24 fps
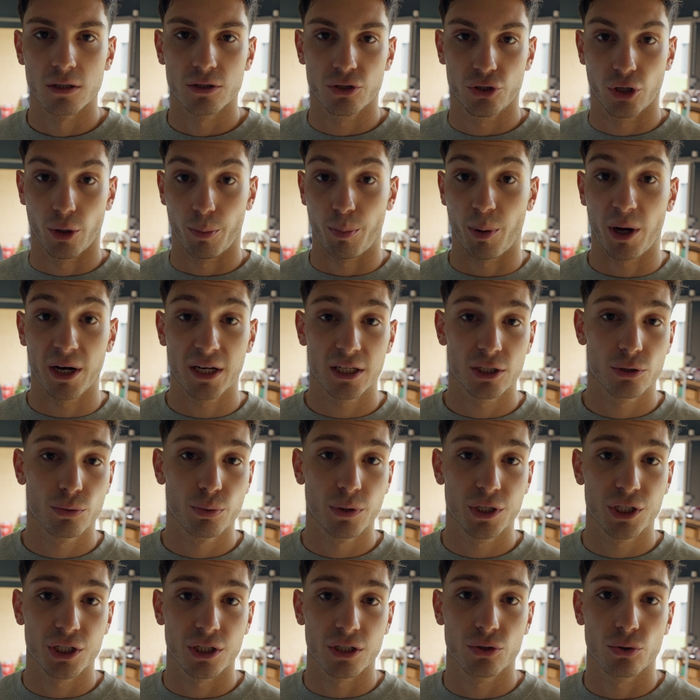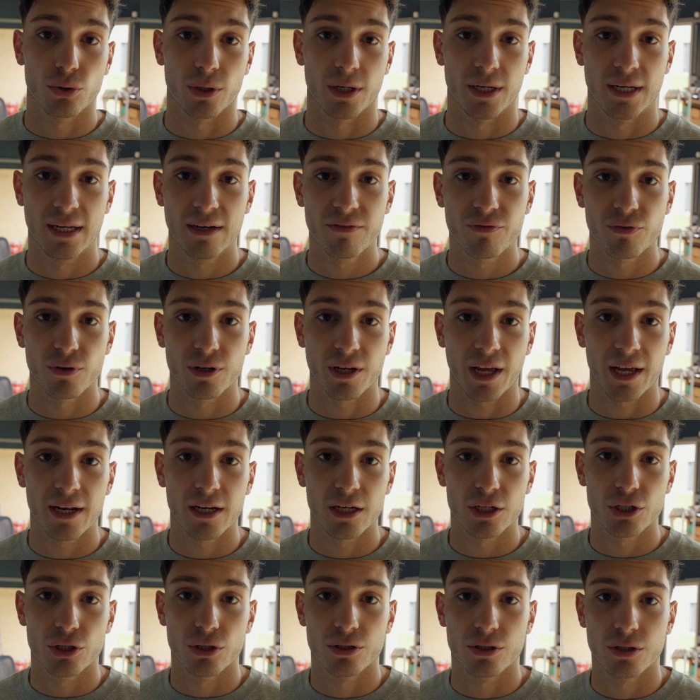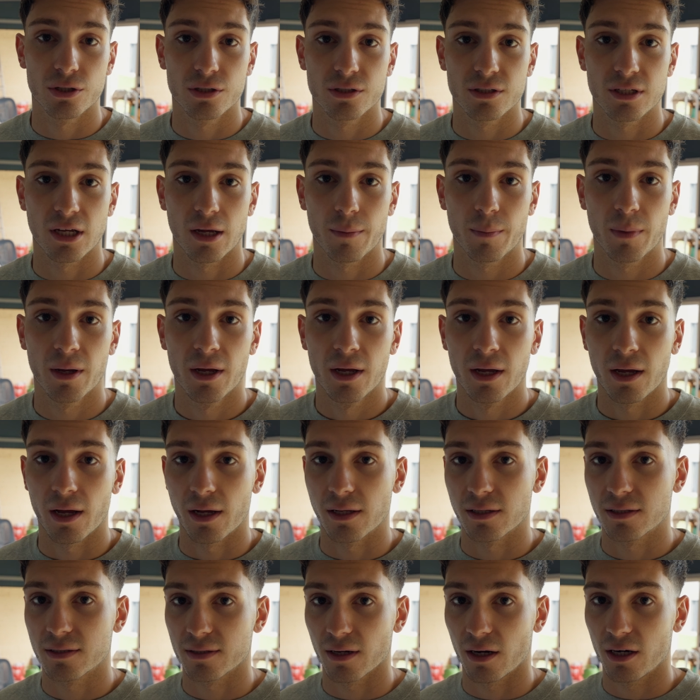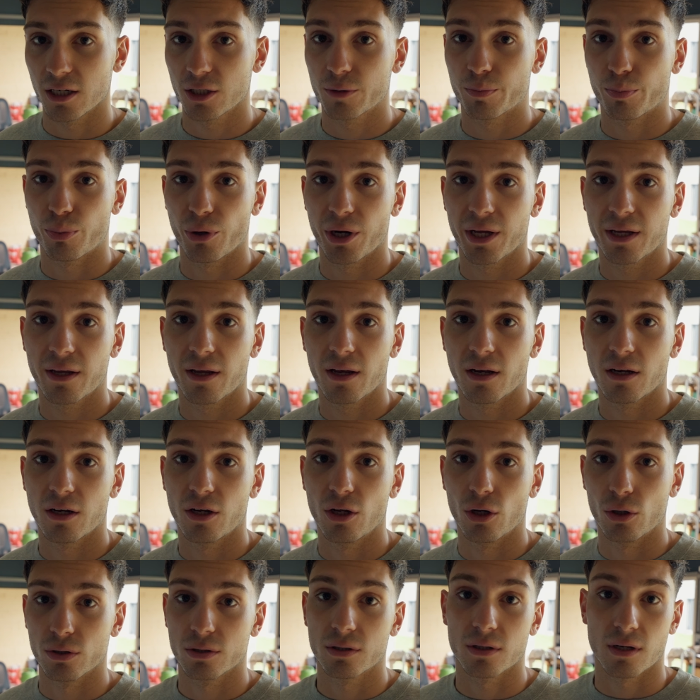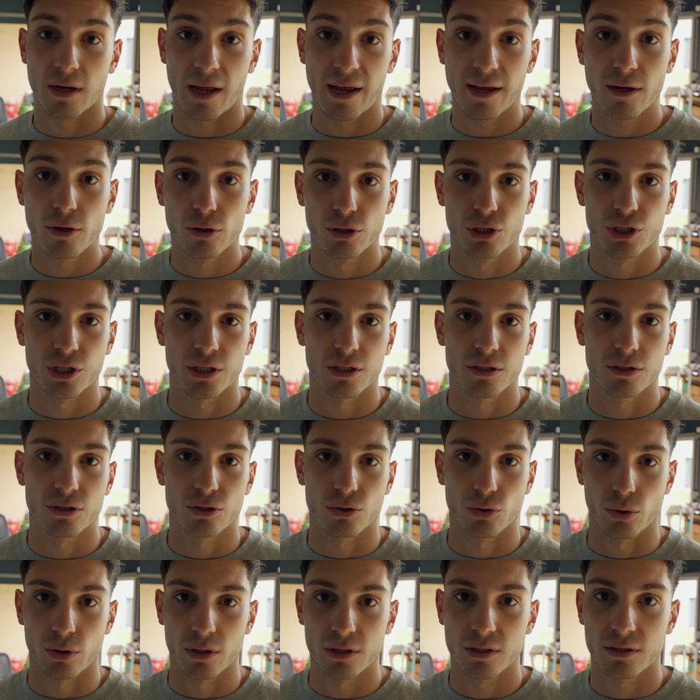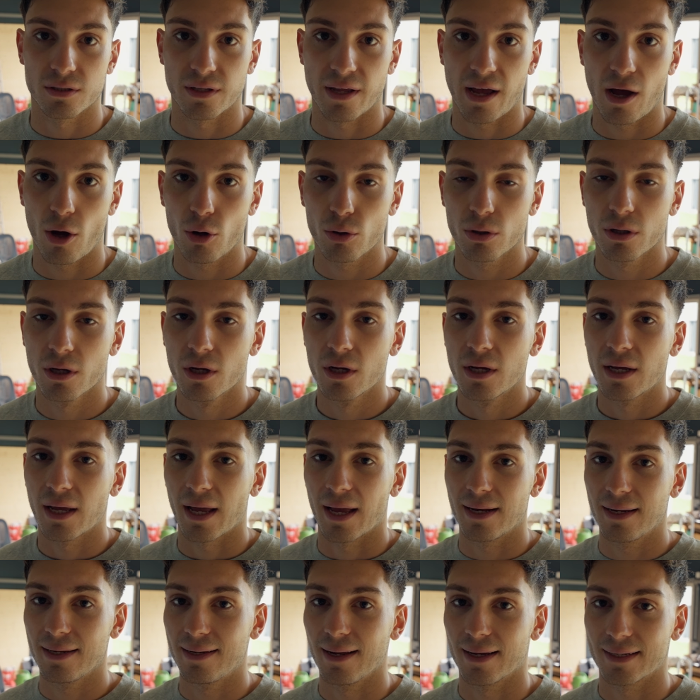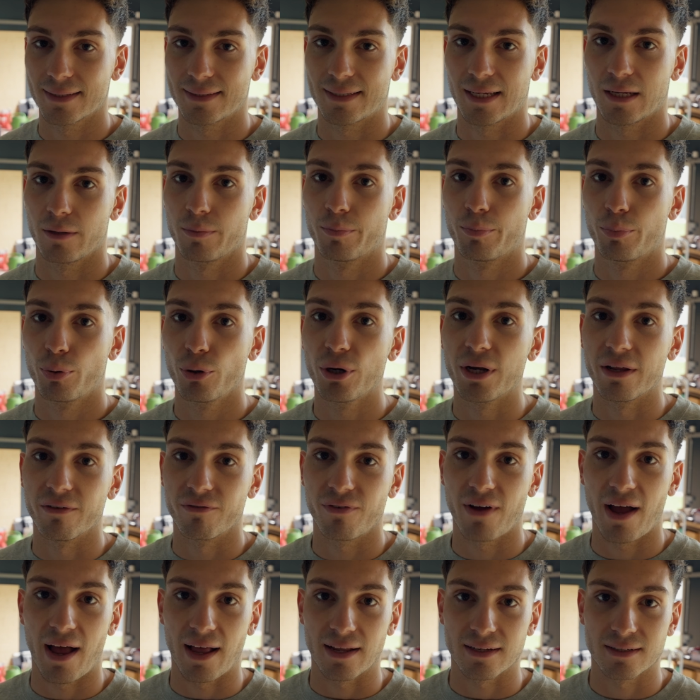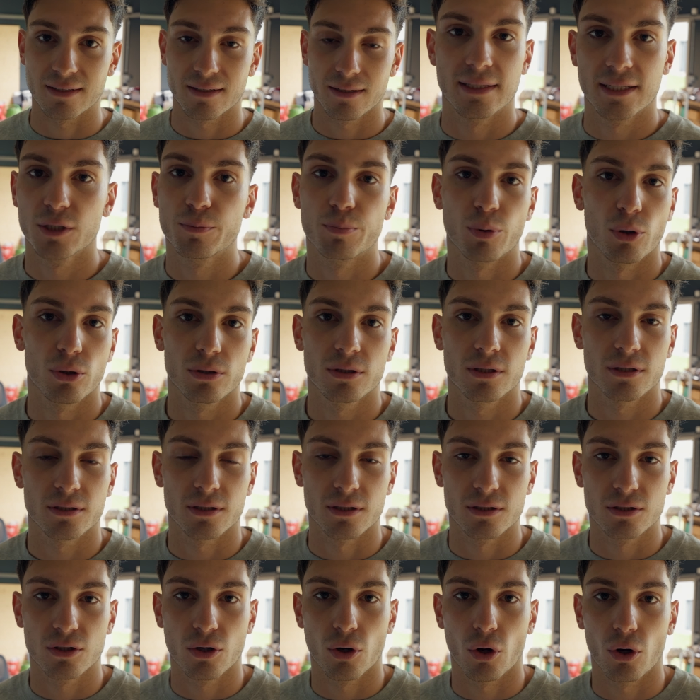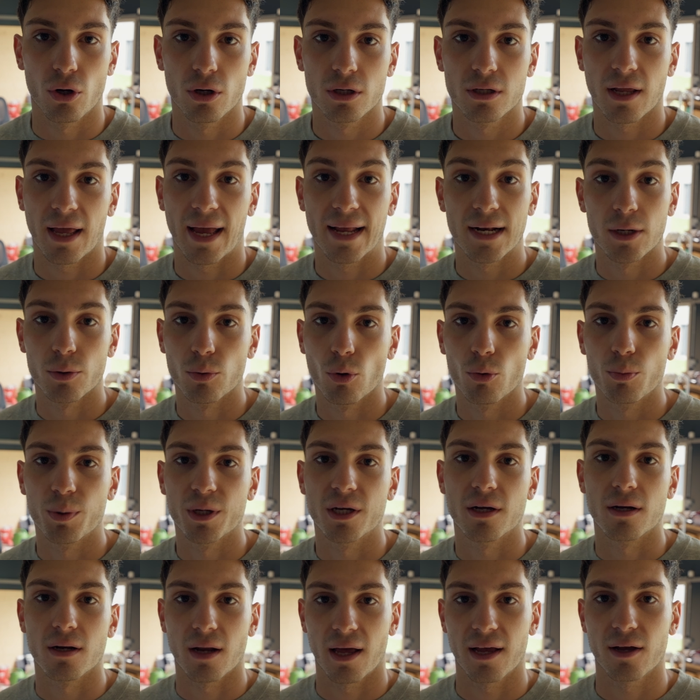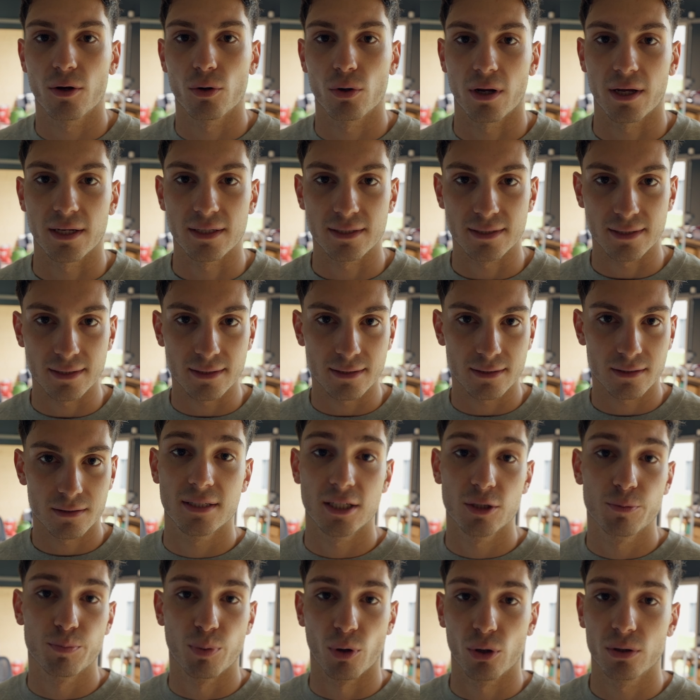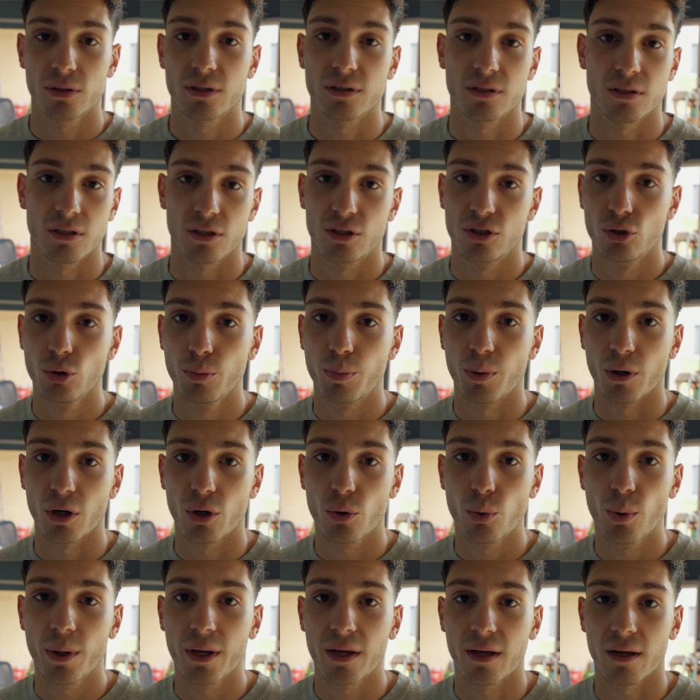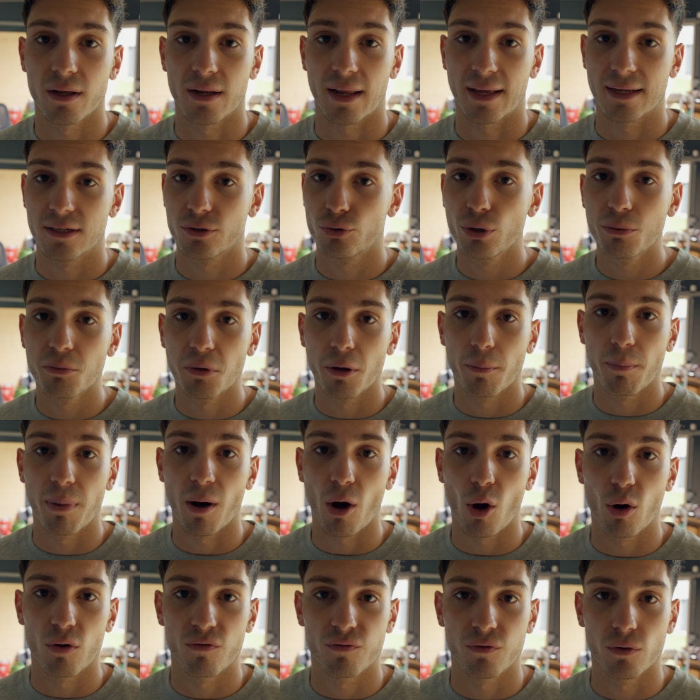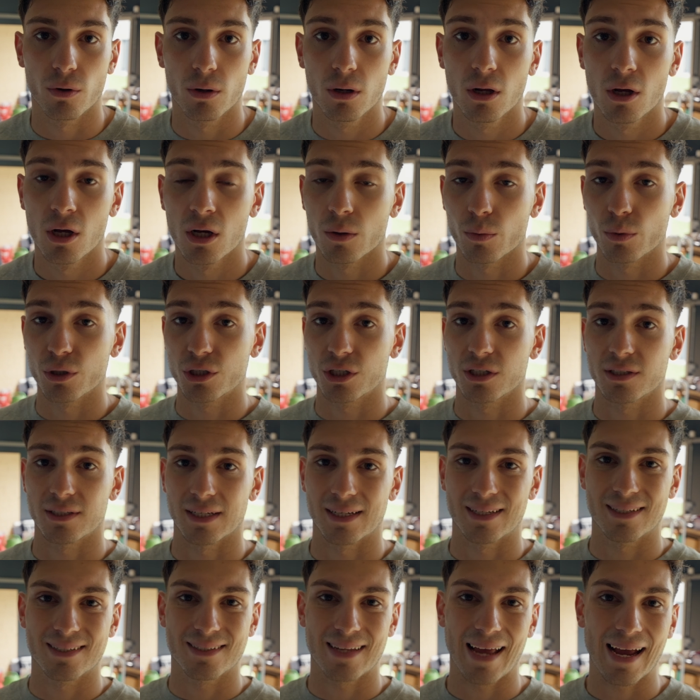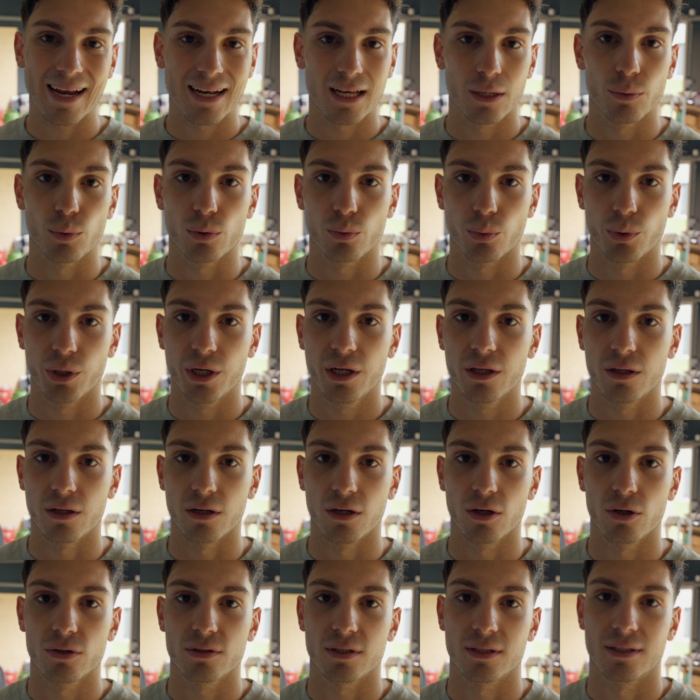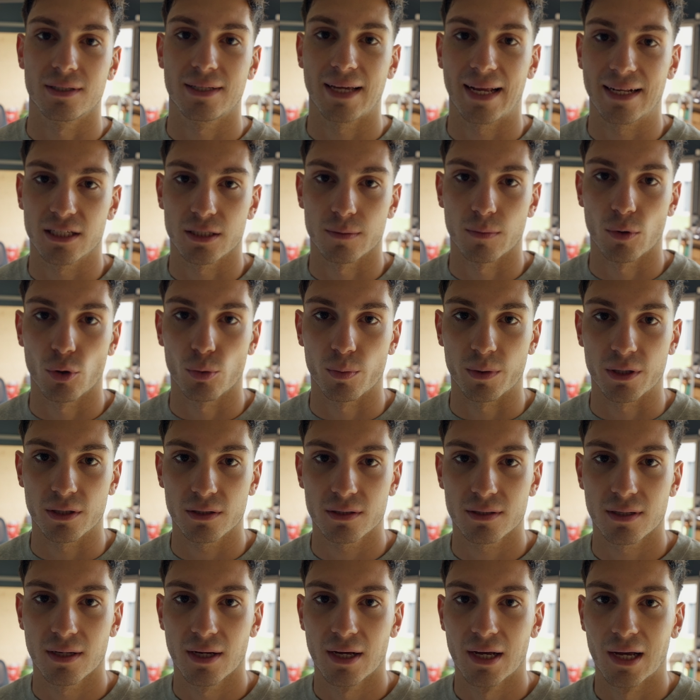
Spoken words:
So your body switches to a different energy system and starts breaking those glycogen stores down, and he does that pretty fast. This process is called anaerobic glycolysis. This process is super quick and extremely powerful, which is exactly what we need in those intense moments.